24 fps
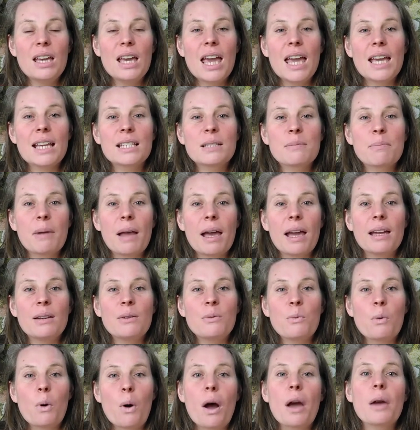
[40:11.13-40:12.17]

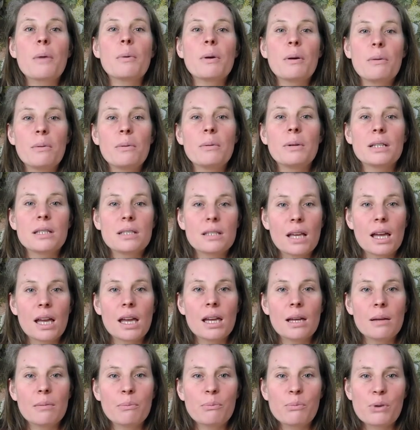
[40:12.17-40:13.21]
explain why we always
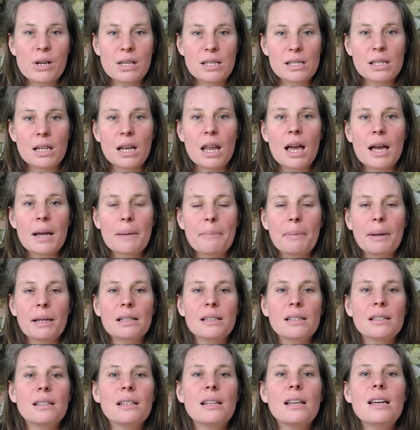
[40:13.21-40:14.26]
say press the like
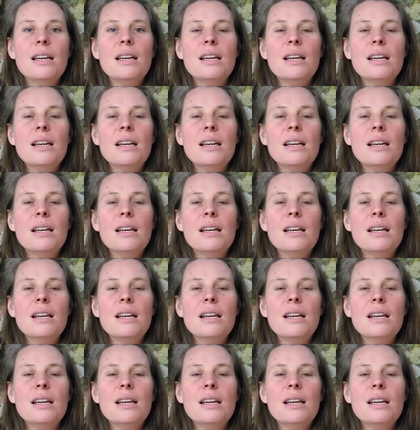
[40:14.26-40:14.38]
button.